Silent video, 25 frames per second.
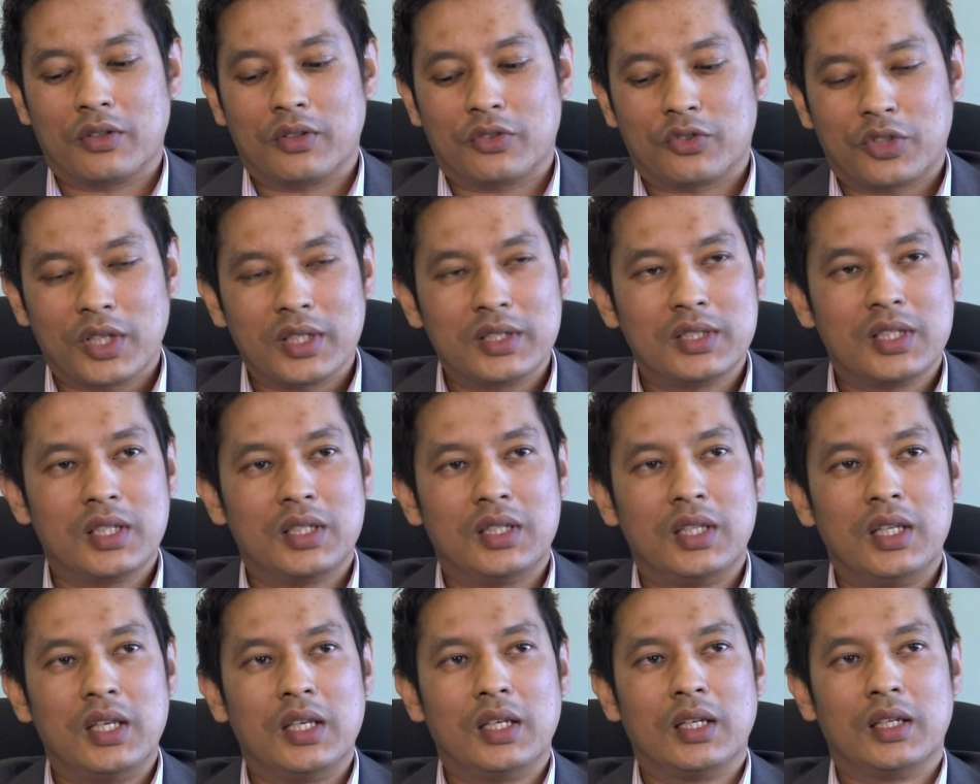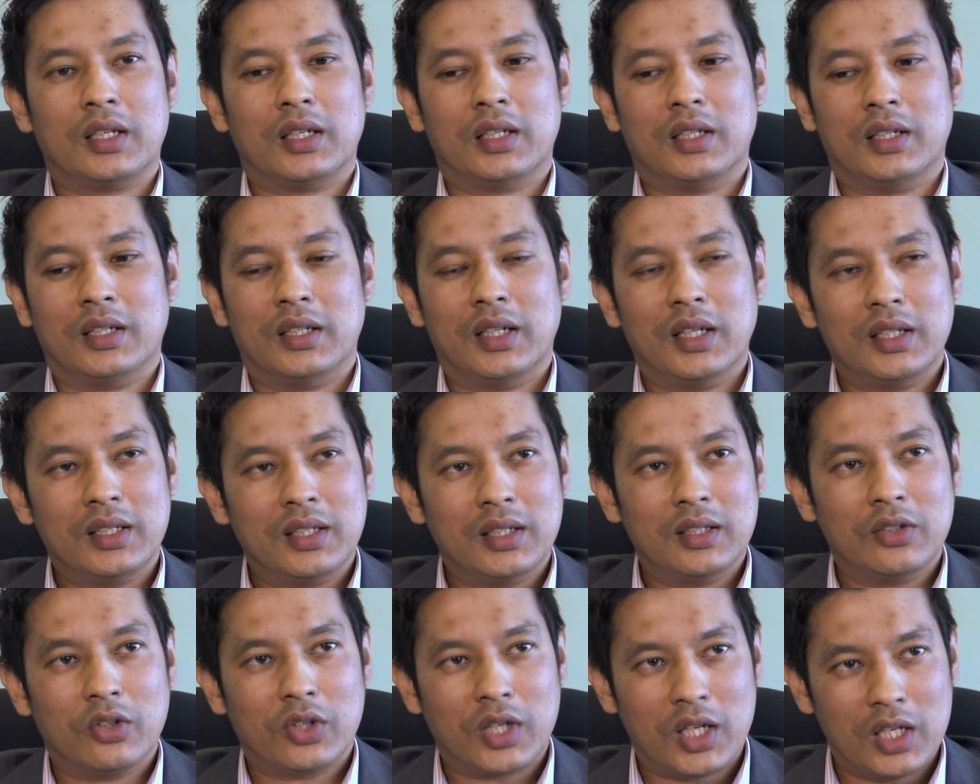transiting another
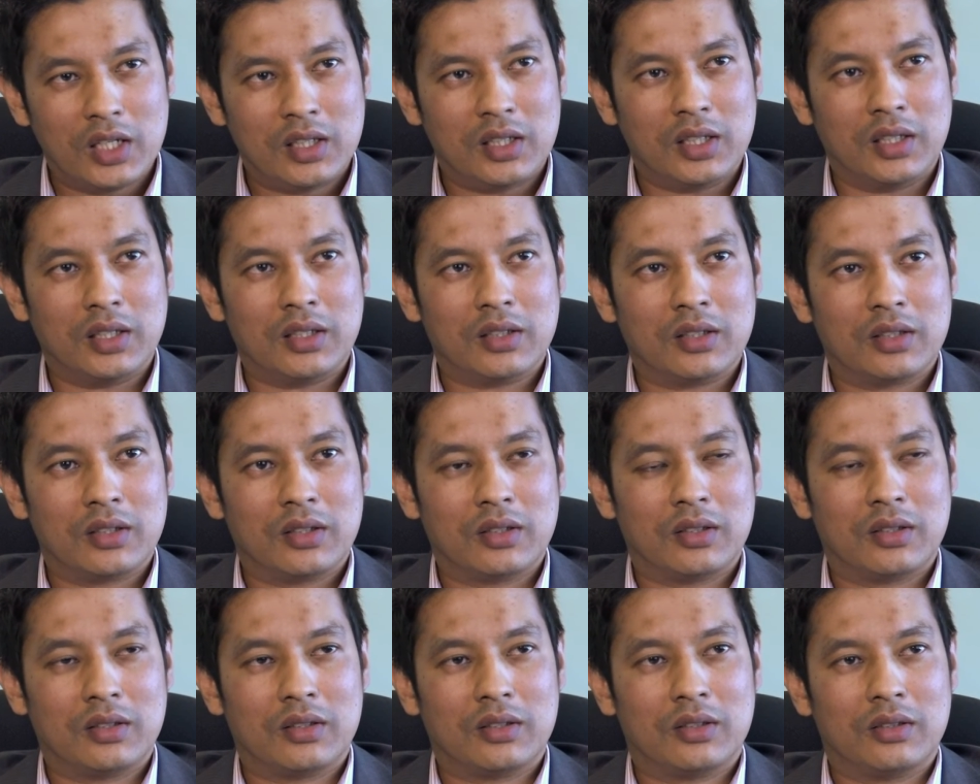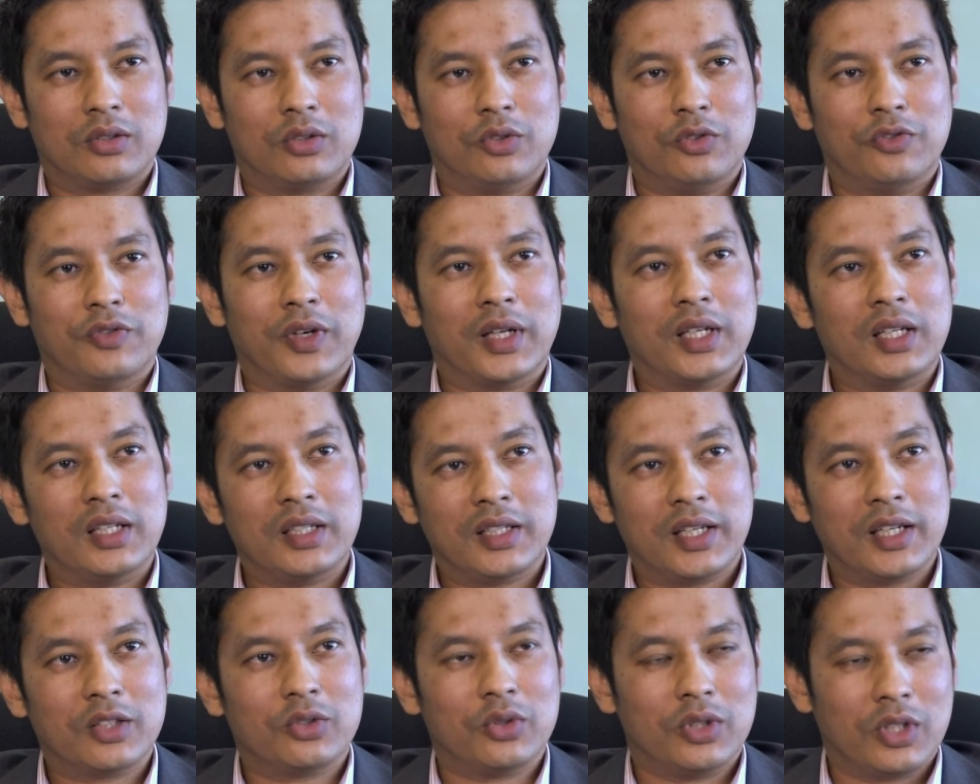location to finally
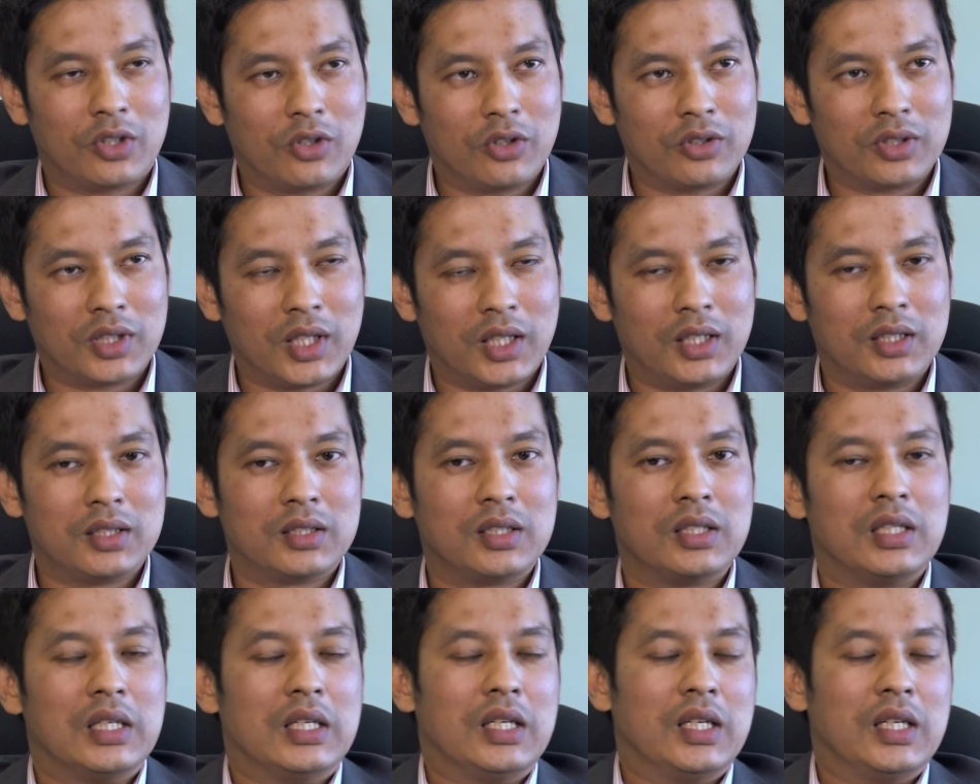get to the contents.